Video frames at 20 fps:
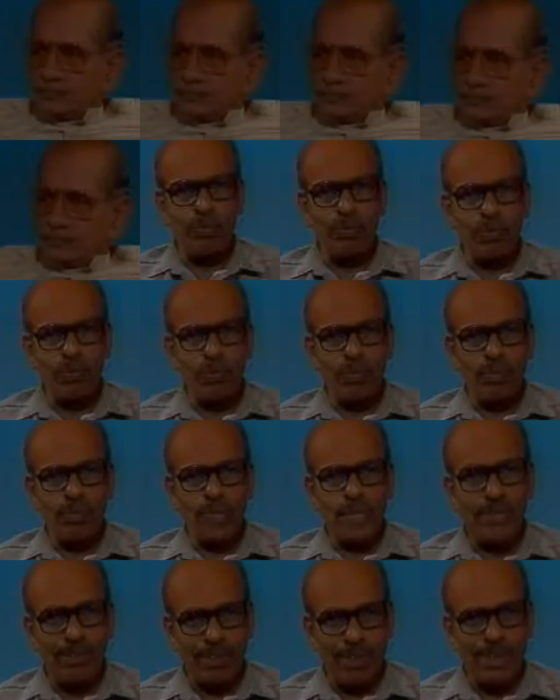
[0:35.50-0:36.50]
And
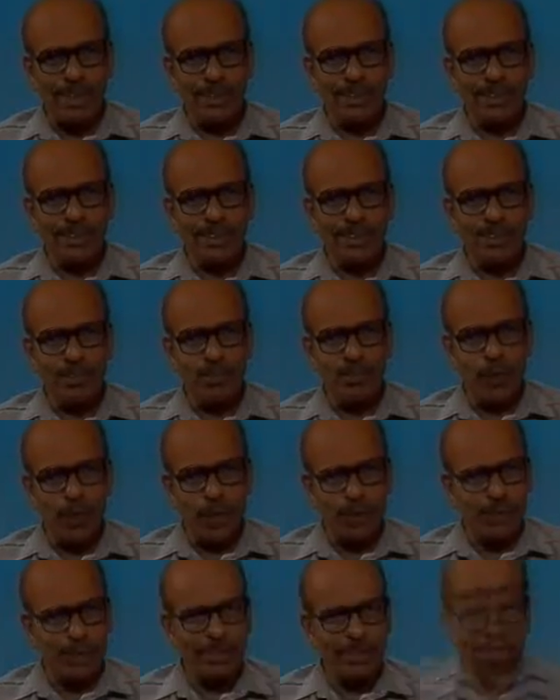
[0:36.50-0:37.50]
he writes
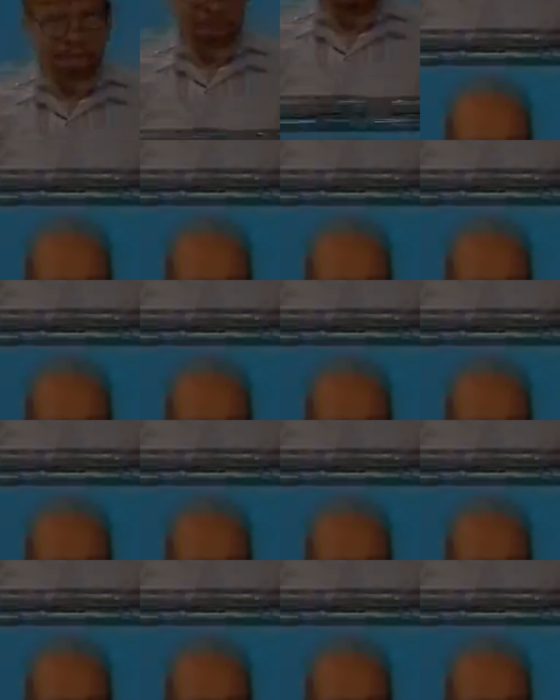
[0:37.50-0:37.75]
poems in